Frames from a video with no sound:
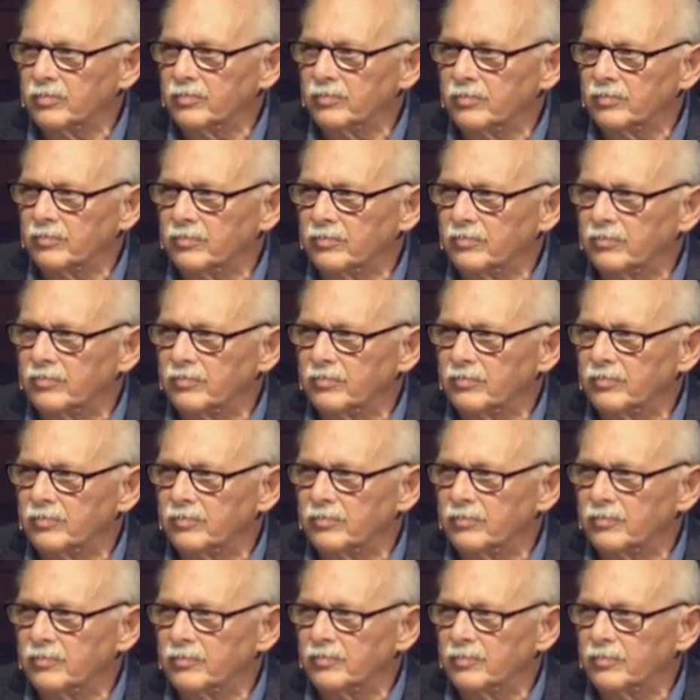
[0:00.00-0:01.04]

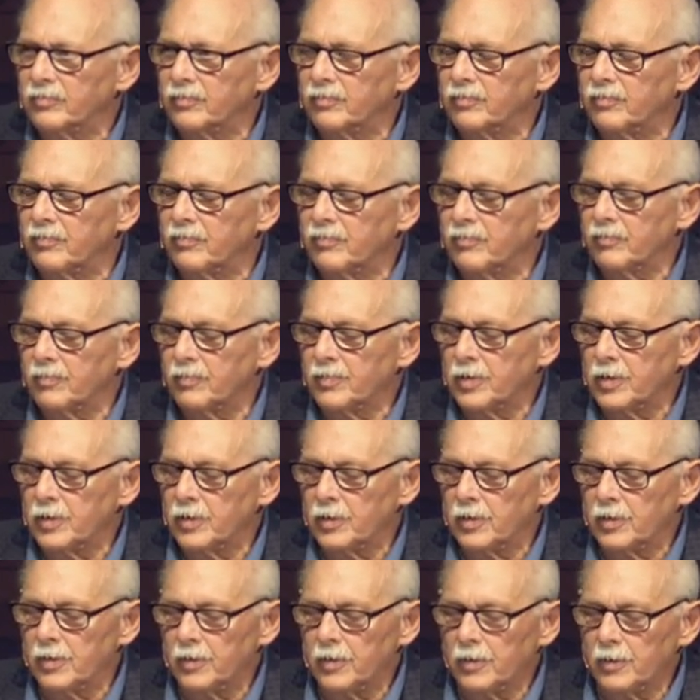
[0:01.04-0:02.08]

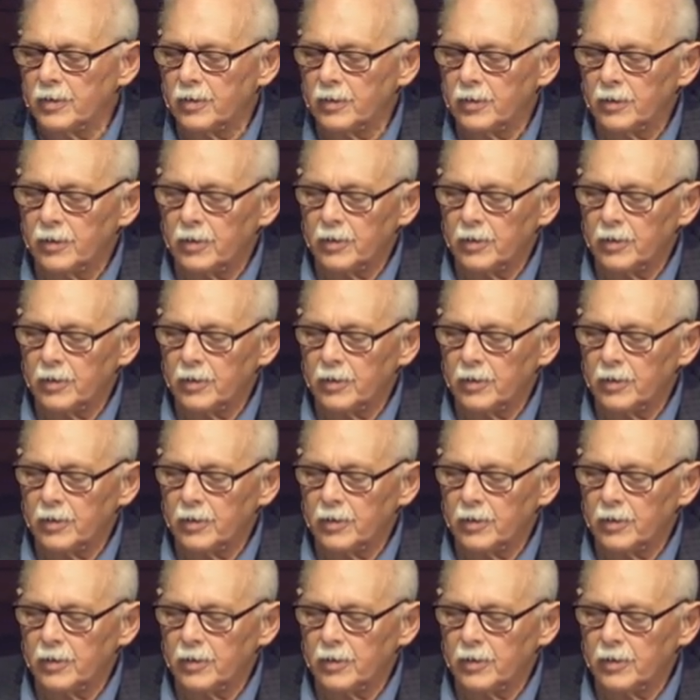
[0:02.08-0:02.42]
[no speech]